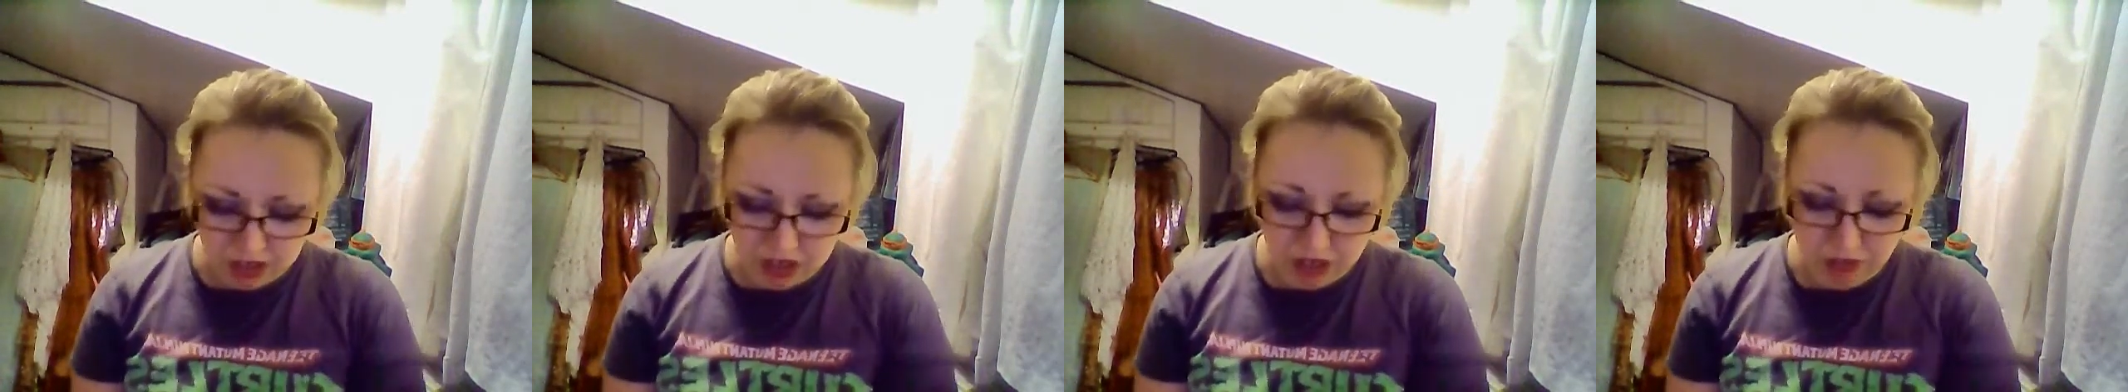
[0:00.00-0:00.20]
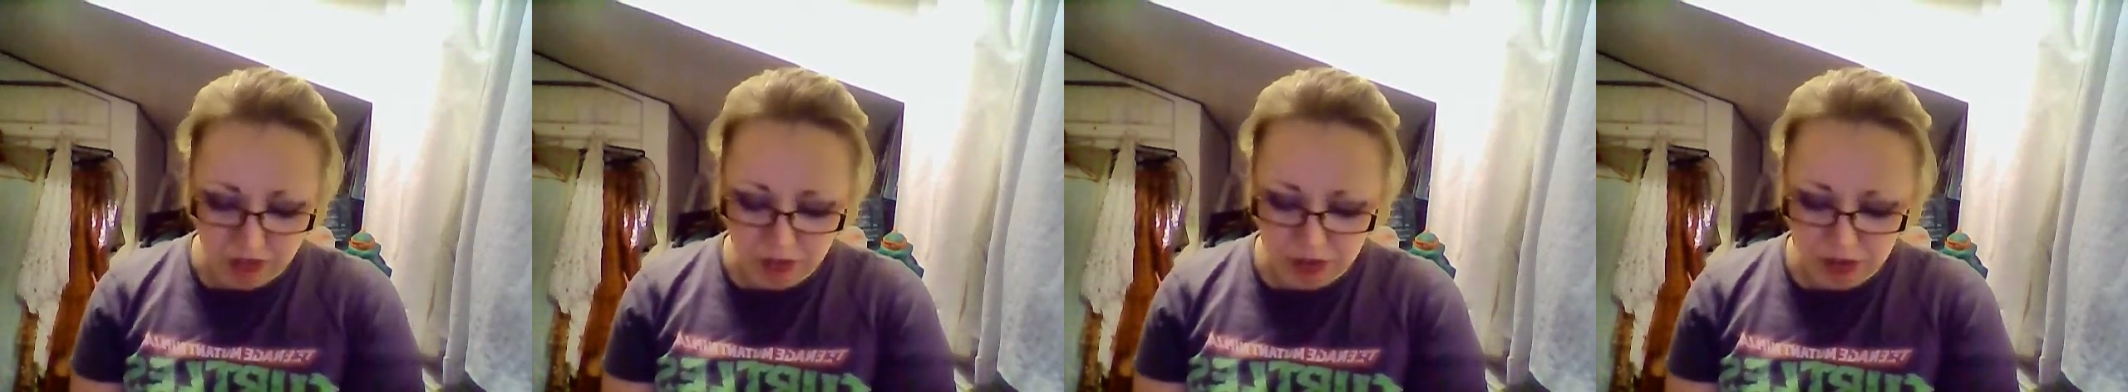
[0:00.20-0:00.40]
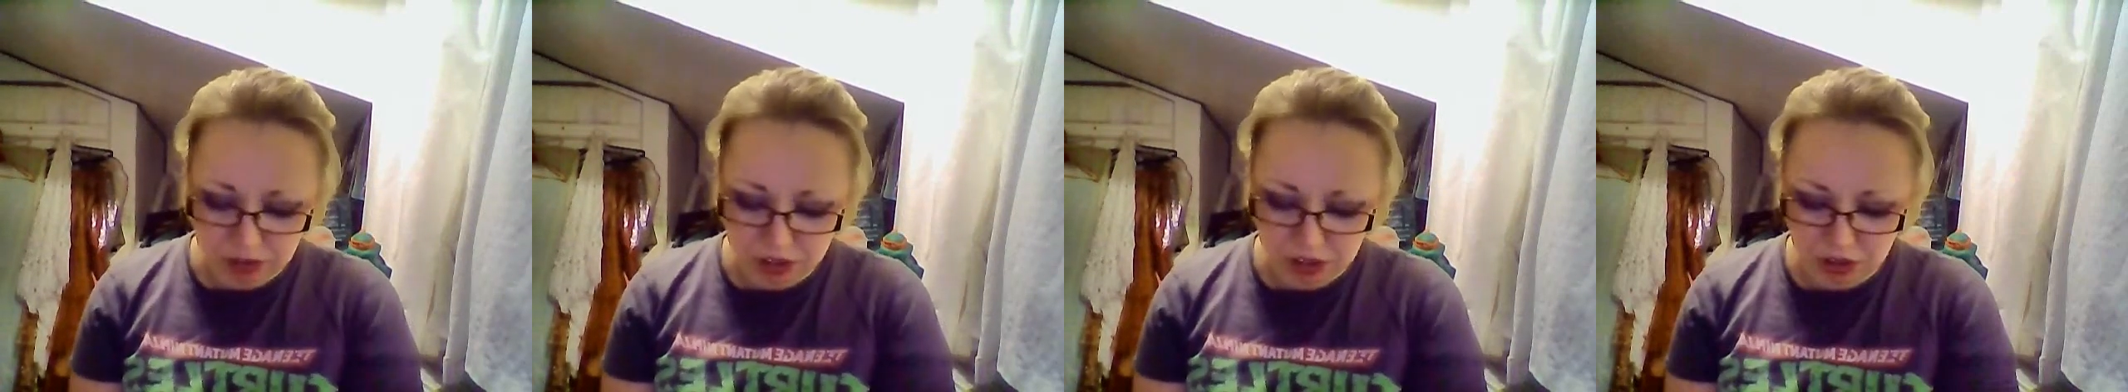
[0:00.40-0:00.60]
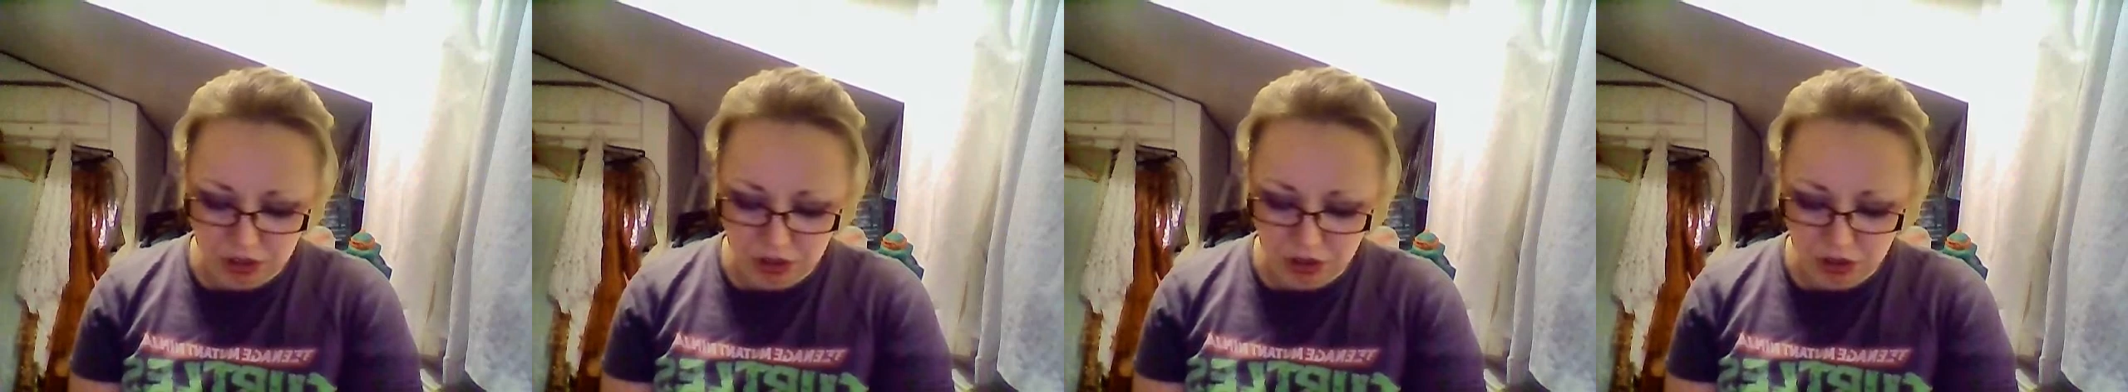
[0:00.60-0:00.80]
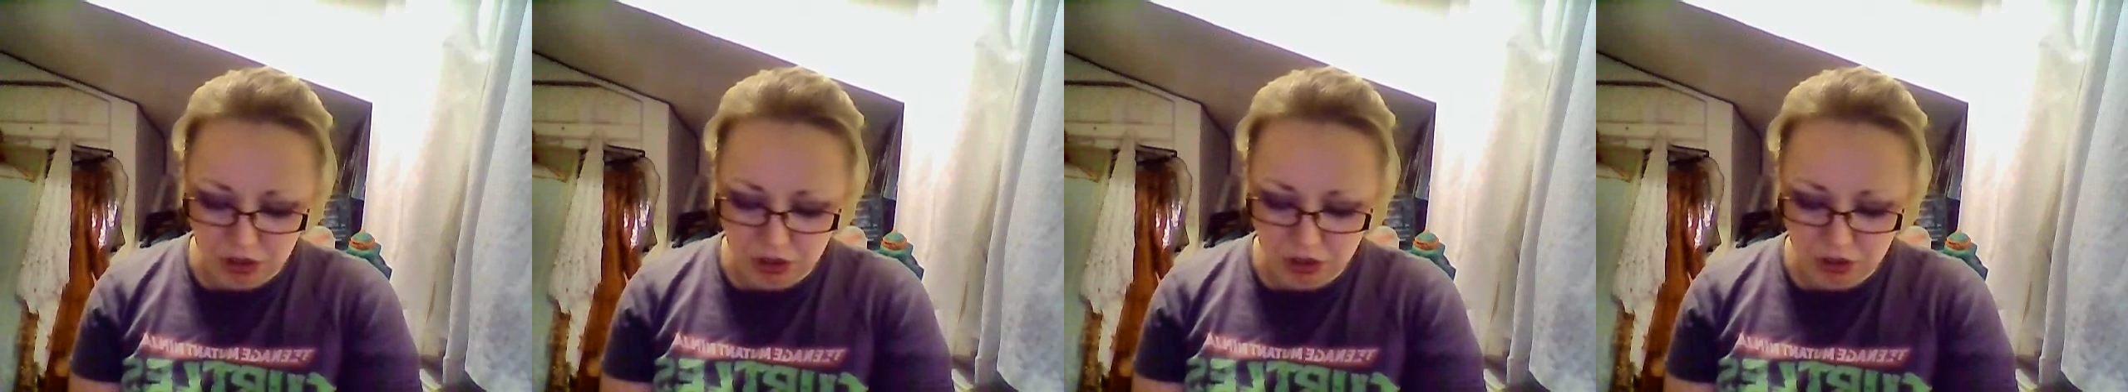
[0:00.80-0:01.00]
the
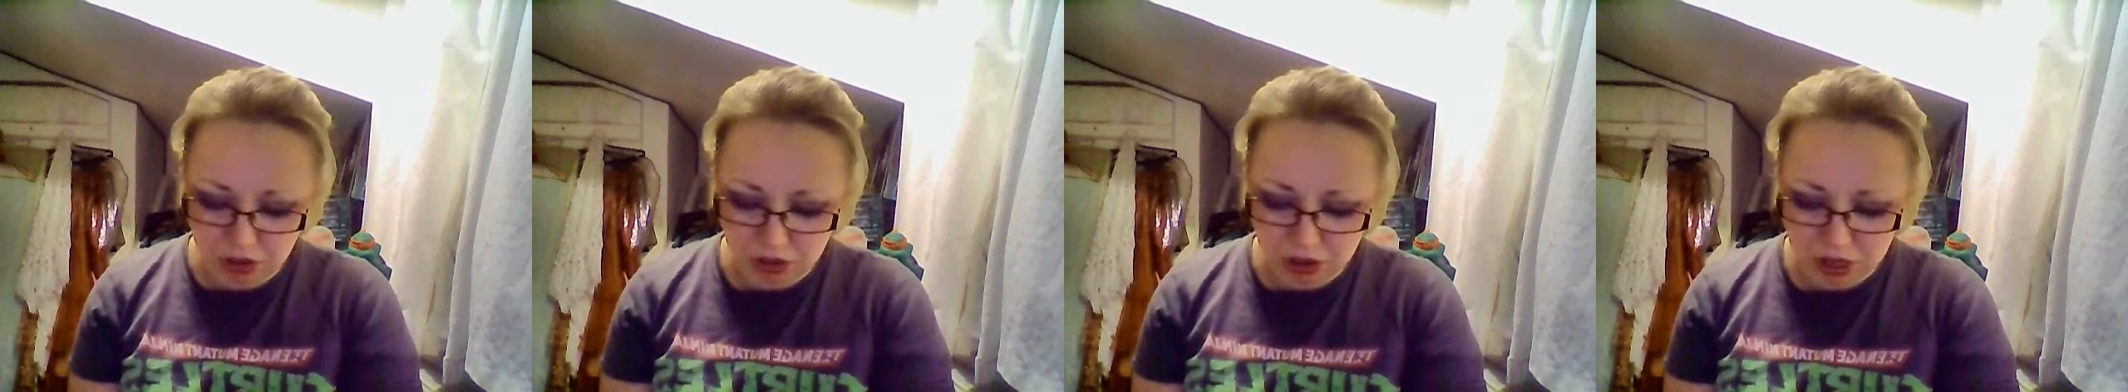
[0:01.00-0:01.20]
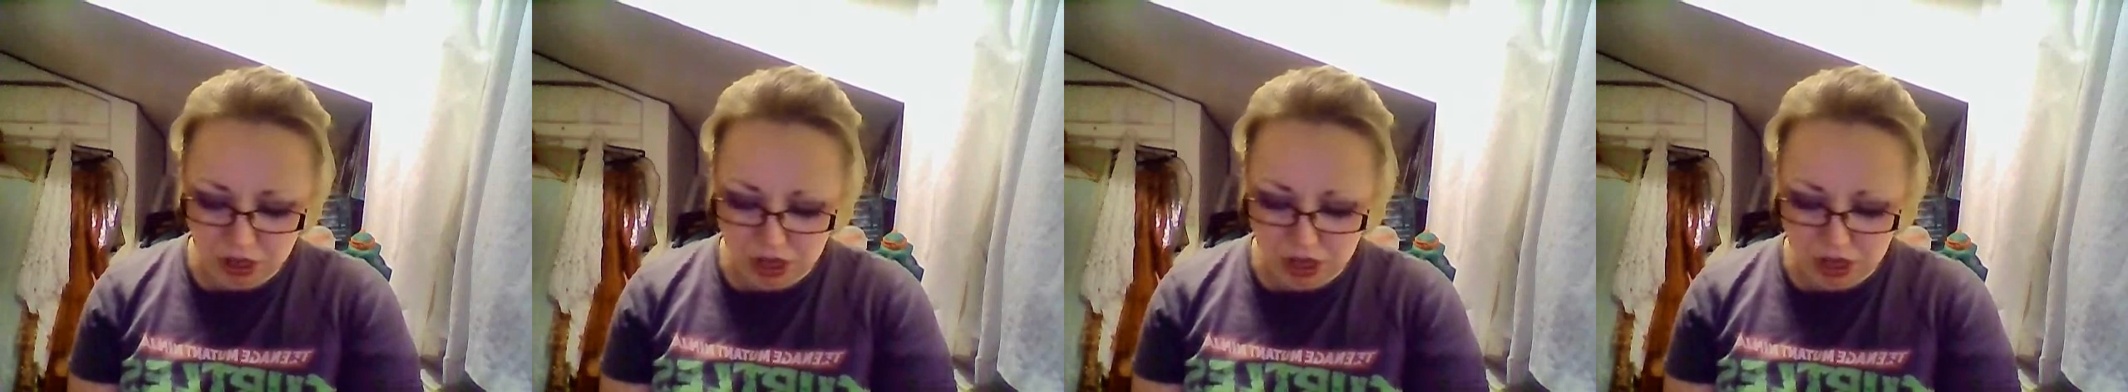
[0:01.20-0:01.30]
original